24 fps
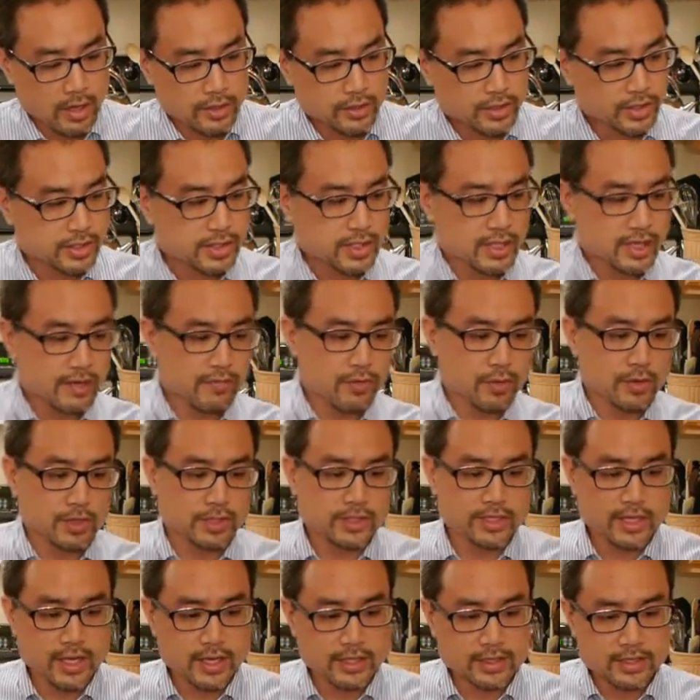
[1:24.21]
Just to give you a
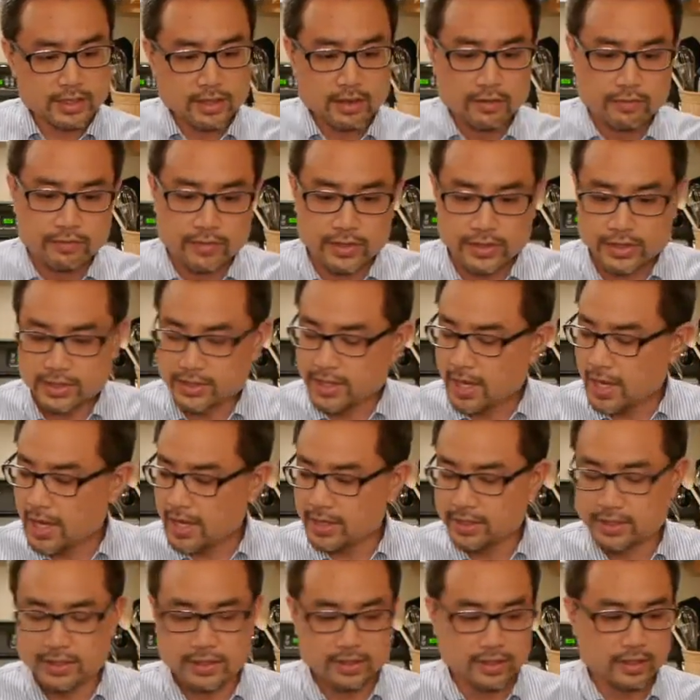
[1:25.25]
sense of the
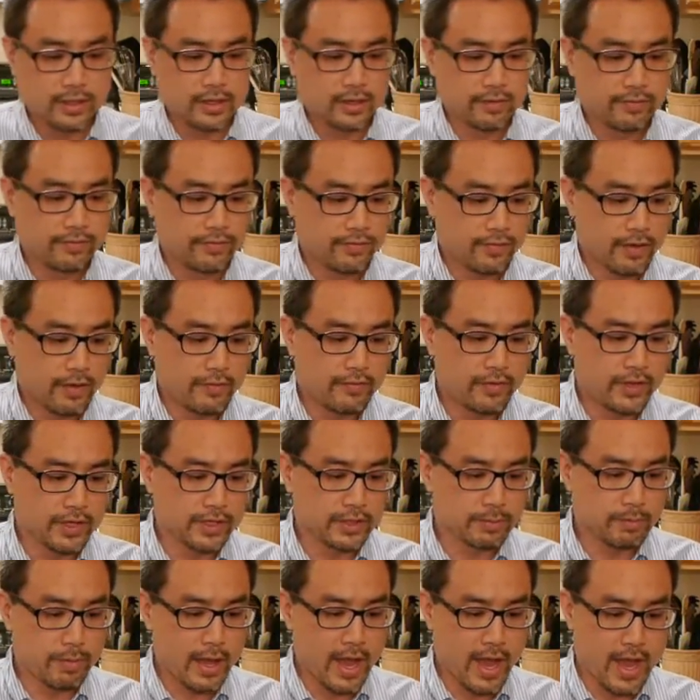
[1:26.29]
size of
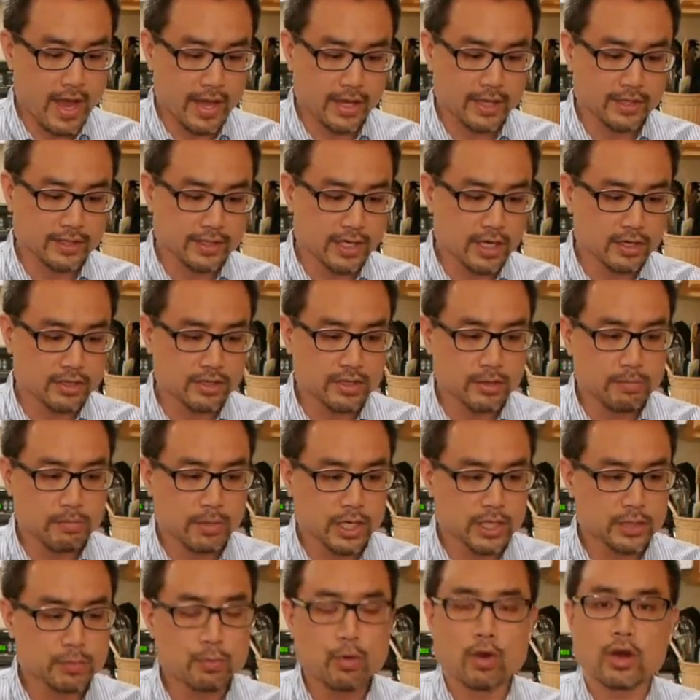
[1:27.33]
this bag, it's actually
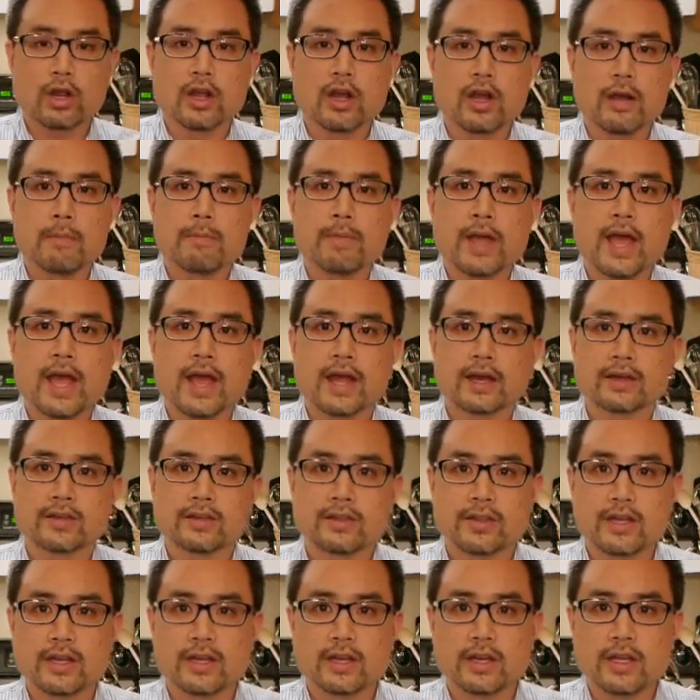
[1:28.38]
much more
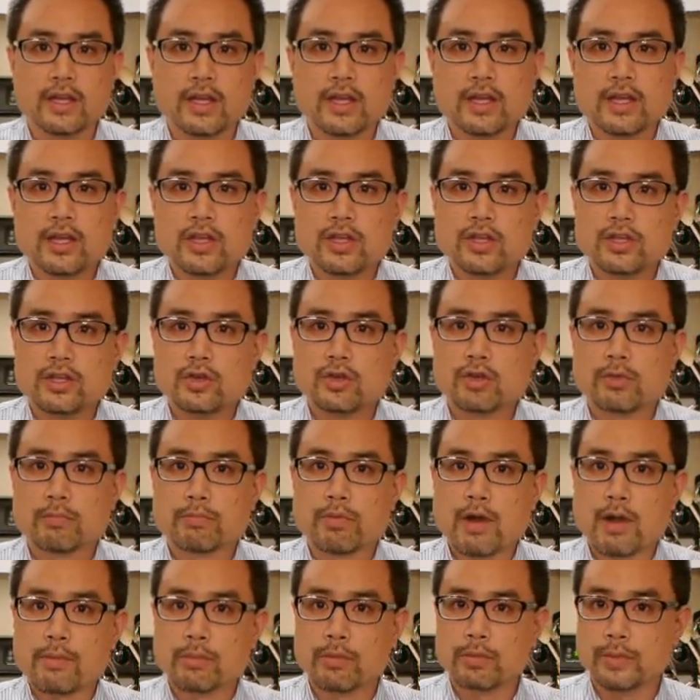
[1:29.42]
compact than you can
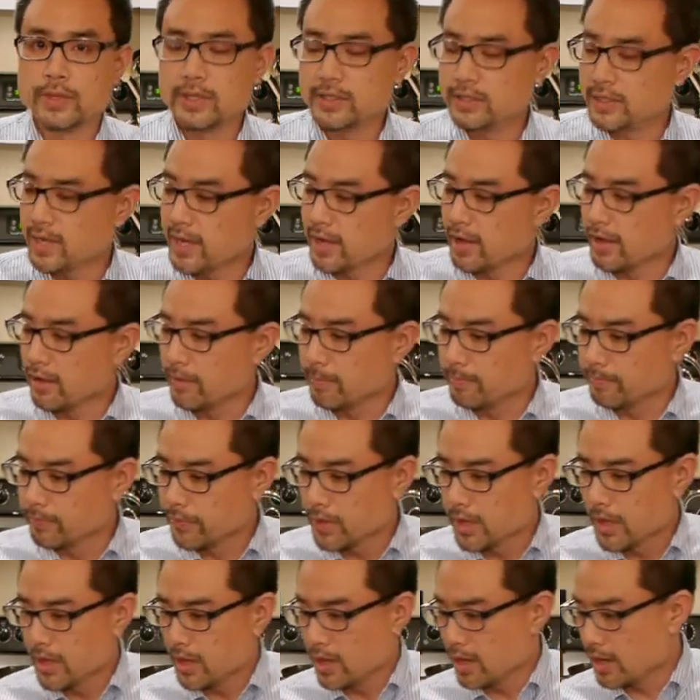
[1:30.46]
probably tell.
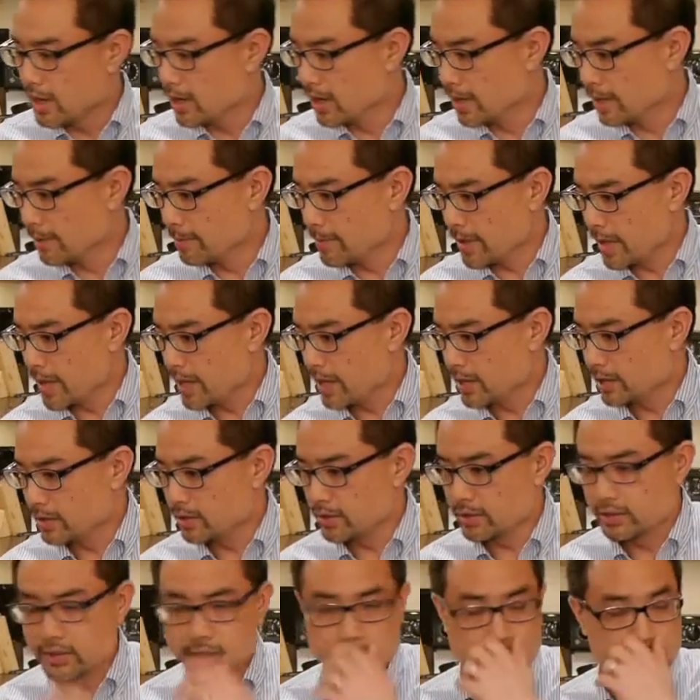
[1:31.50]

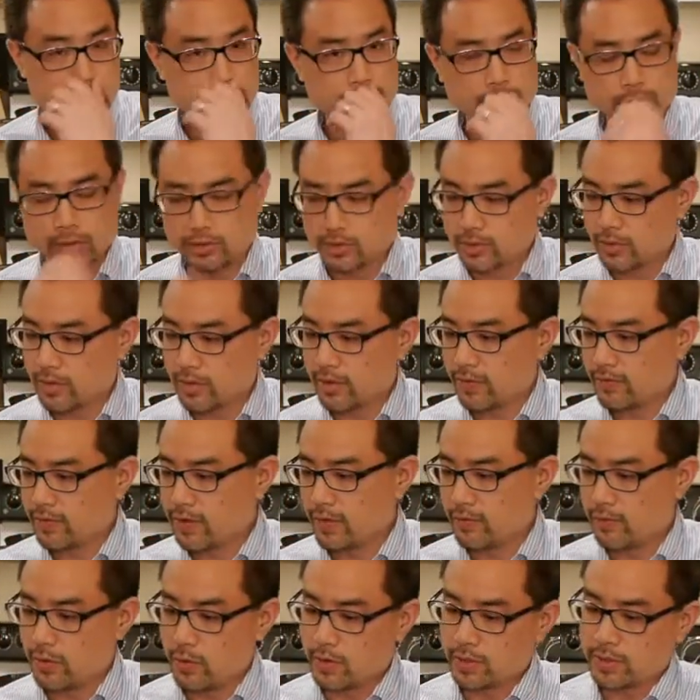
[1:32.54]
And just to sort of
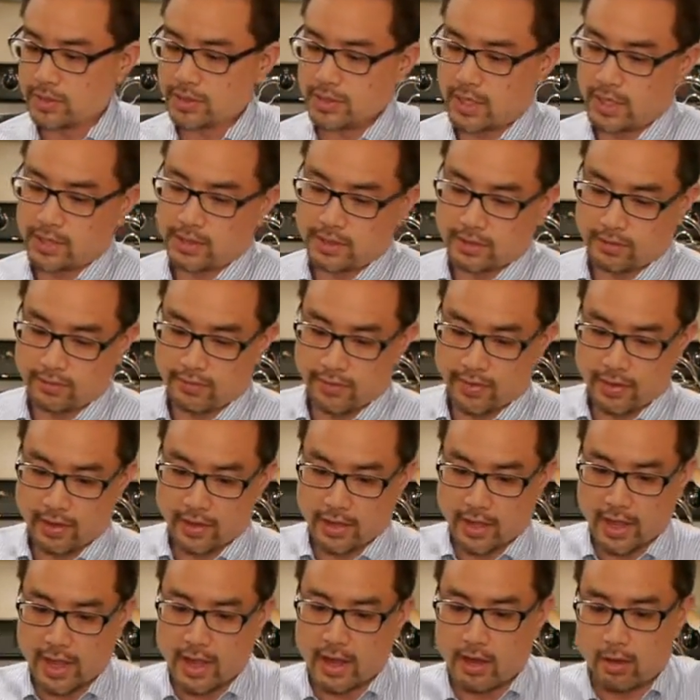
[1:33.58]
give you a sense of
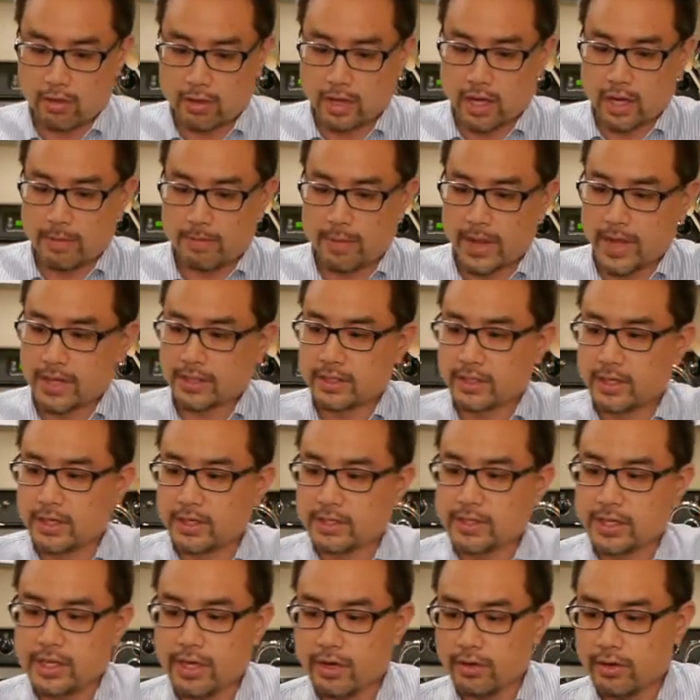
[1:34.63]
how compact it
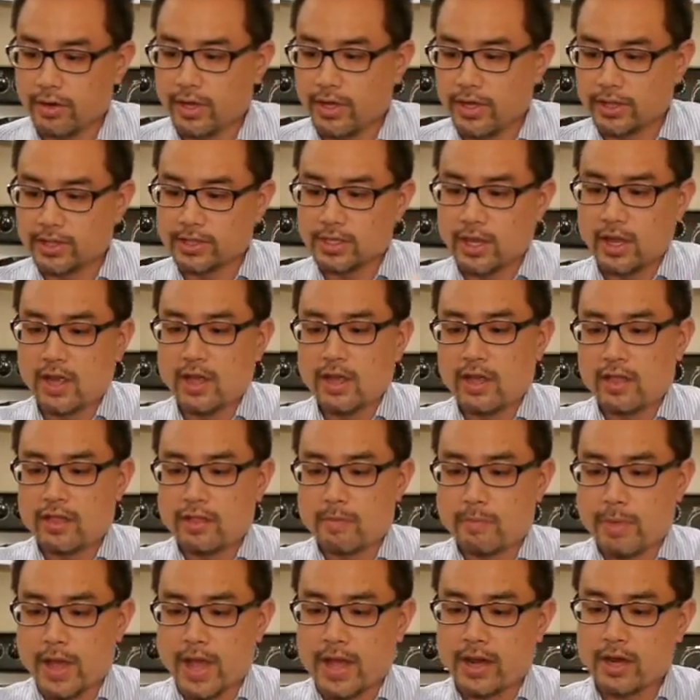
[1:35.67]
is, here is the
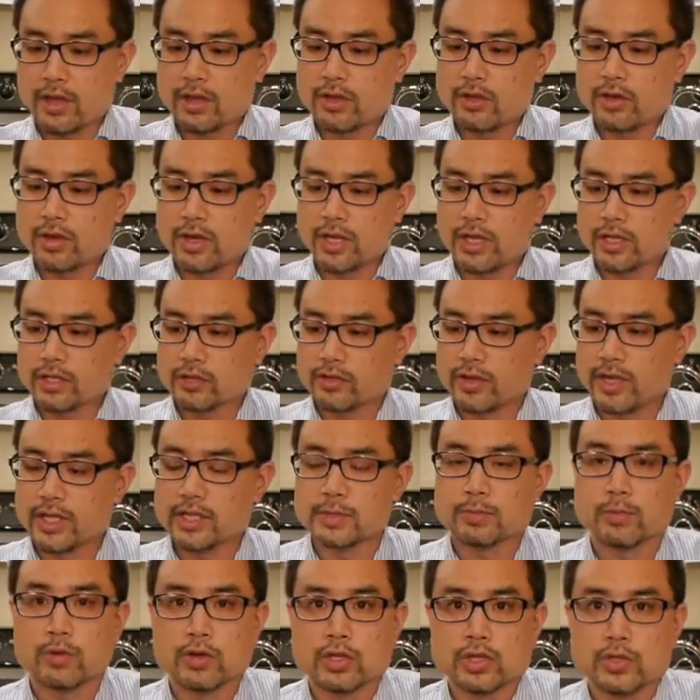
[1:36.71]
Patagonia
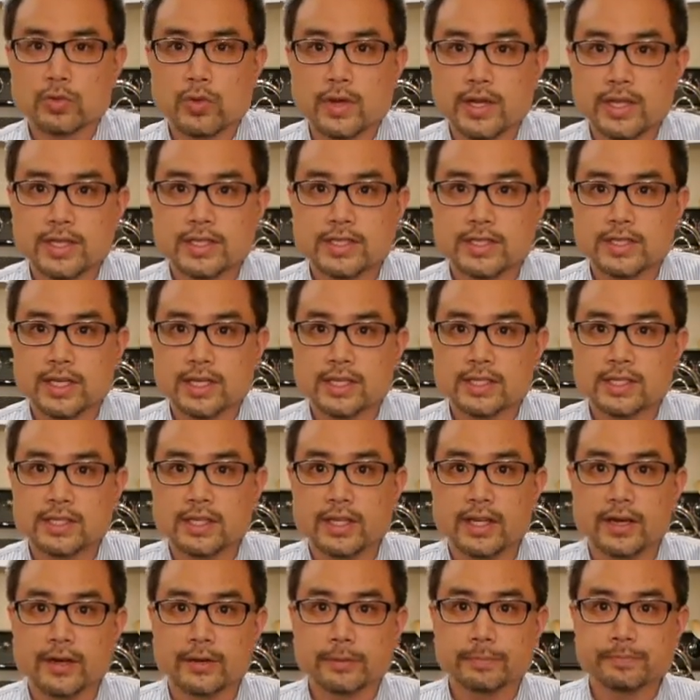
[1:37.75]
Transport 26
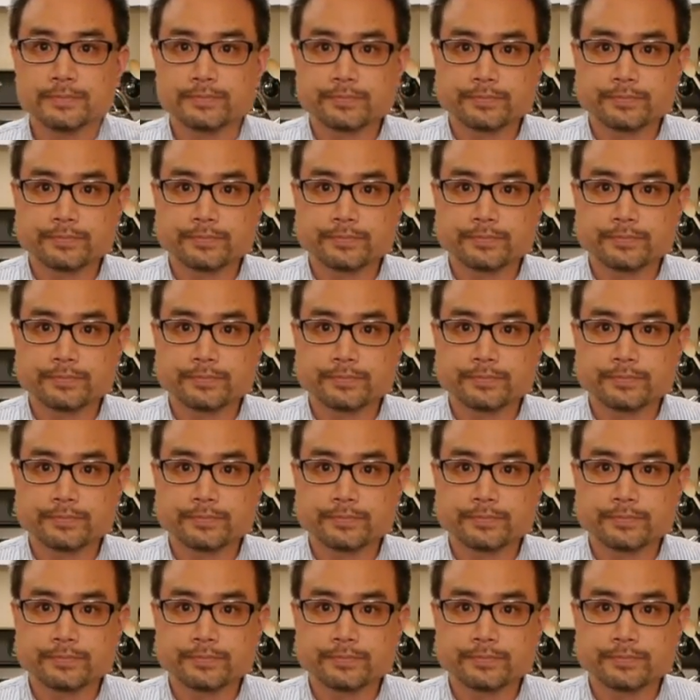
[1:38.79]
liter.